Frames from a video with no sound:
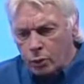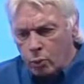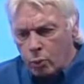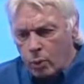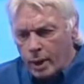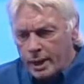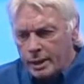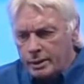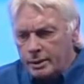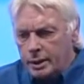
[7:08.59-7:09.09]
the
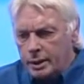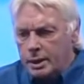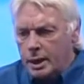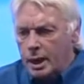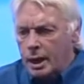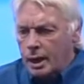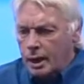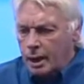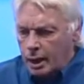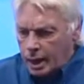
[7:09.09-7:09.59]
way
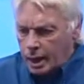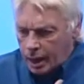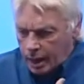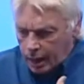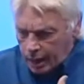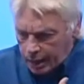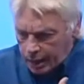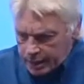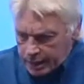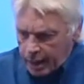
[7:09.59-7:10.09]
that
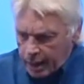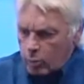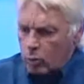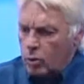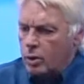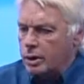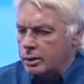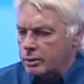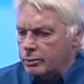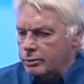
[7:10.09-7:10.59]
a
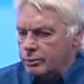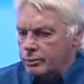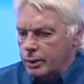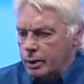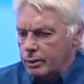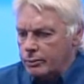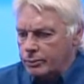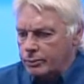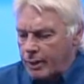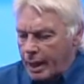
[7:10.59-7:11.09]
network
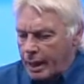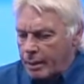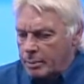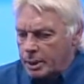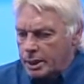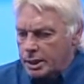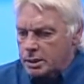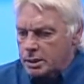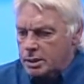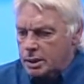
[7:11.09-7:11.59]
of
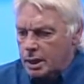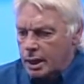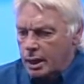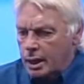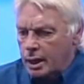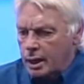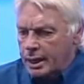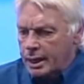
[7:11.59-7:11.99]
families,